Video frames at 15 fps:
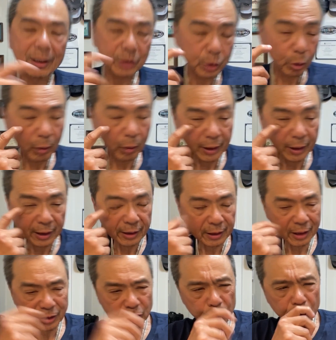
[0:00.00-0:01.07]
So I
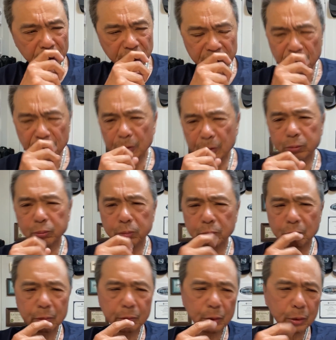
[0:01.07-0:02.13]
said, "Chris, you
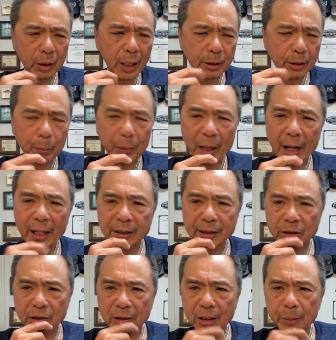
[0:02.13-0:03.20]
got your
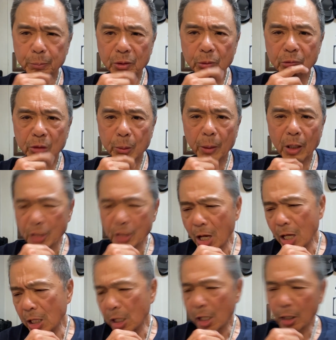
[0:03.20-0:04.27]
bag? Is lip glue in your bag?"
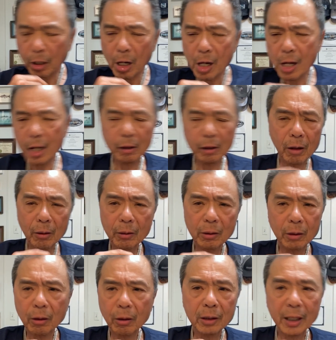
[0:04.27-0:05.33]
Yeah, go ahead.
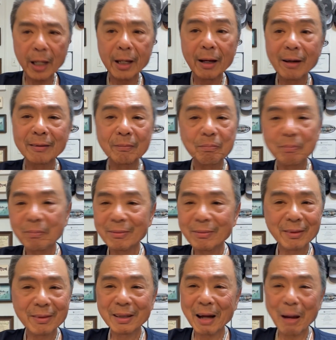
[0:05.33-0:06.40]
Oh, okay.
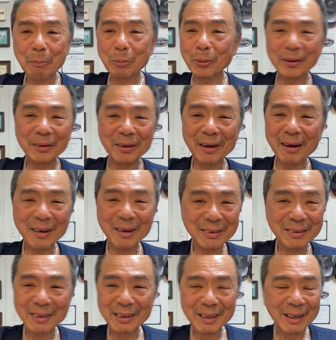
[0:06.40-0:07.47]
I put it
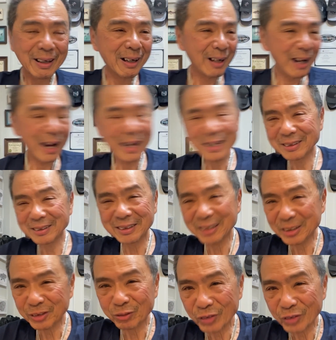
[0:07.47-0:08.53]
on. I had
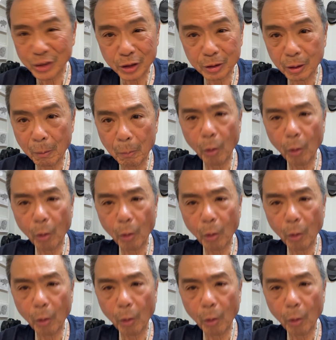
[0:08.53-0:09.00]
6 fish in the